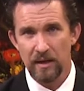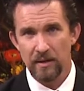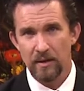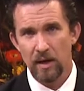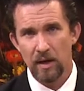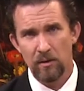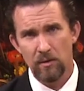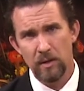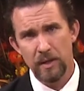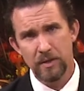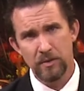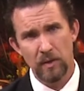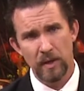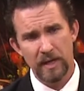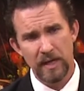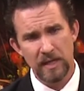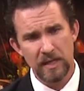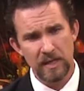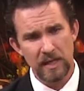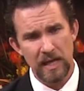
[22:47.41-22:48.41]
Not only do I
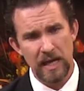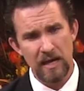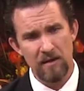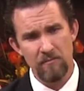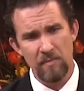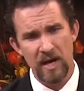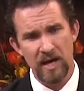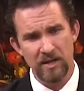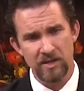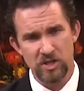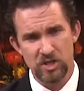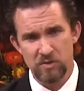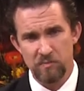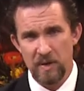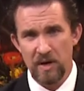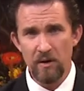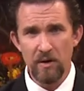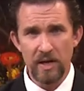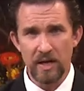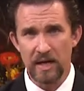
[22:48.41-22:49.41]
need to have my
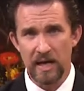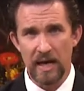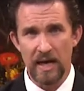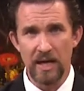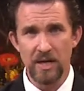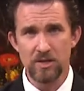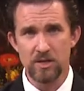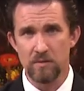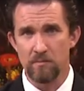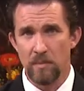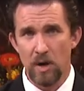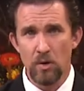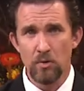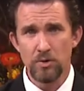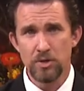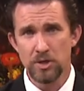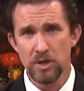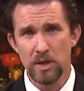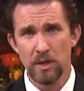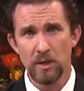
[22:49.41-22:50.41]
spirit engaged,
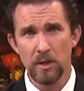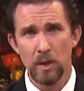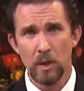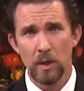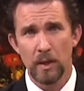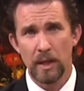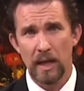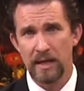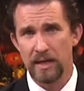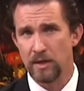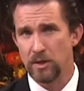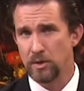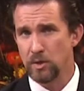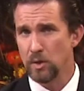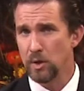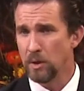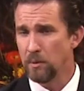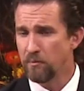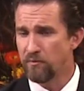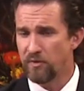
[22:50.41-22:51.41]
emotion, I need to
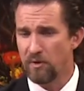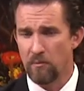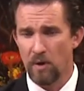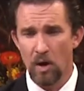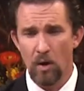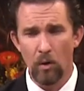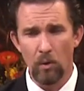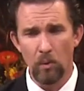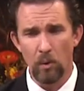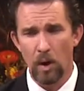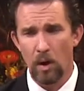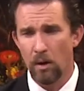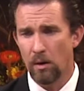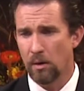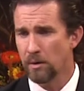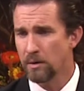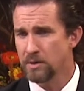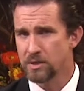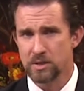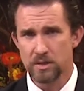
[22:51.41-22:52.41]
do it from a whole
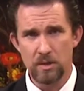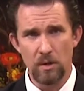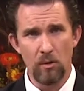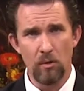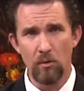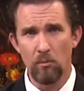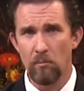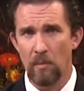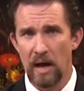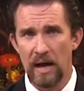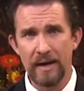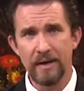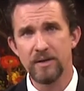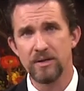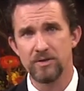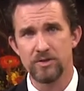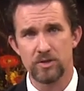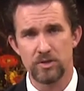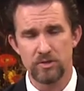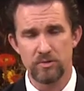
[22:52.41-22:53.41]
heart, soul, mind,
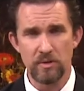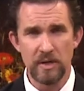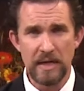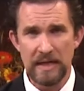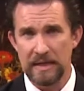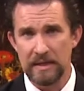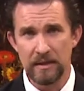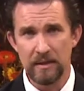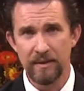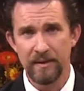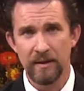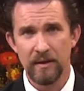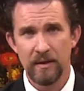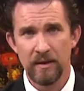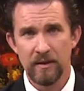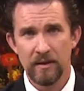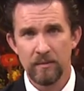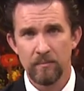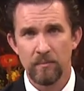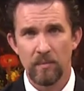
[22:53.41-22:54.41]
and strength,
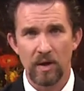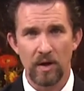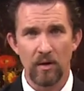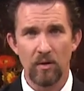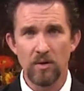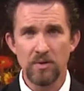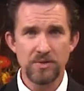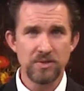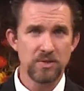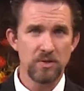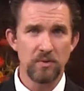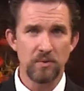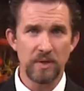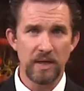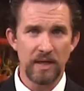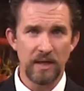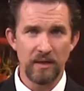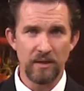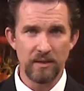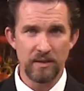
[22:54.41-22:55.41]
but I also
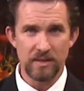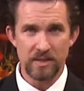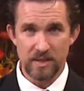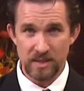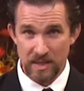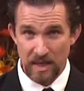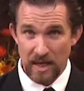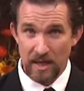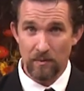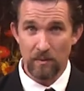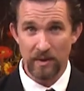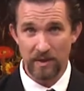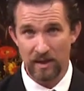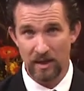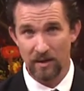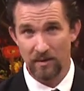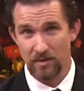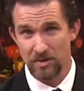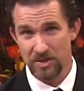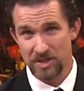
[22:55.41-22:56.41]
need to sing with the
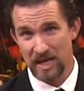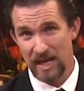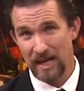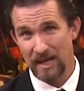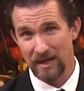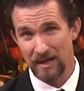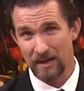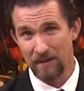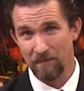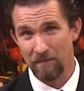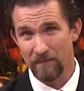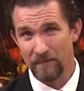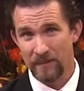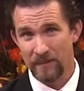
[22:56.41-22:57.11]
understanding.